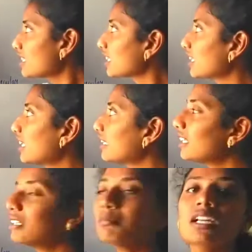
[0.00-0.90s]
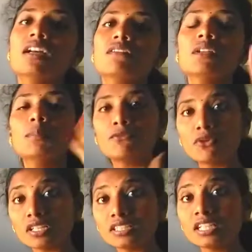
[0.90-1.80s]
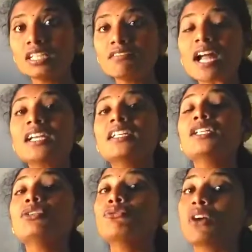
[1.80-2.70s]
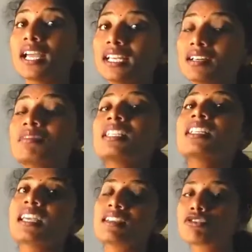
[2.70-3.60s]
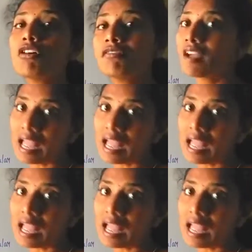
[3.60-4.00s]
The kingdom will be further divided into phylums in case of